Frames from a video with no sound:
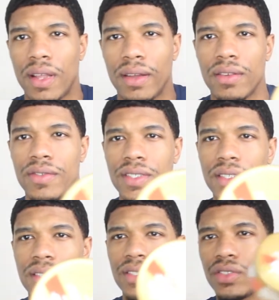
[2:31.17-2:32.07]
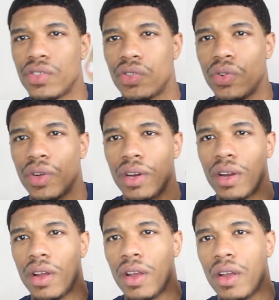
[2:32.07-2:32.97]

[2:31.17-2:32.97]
like you've seen this in the store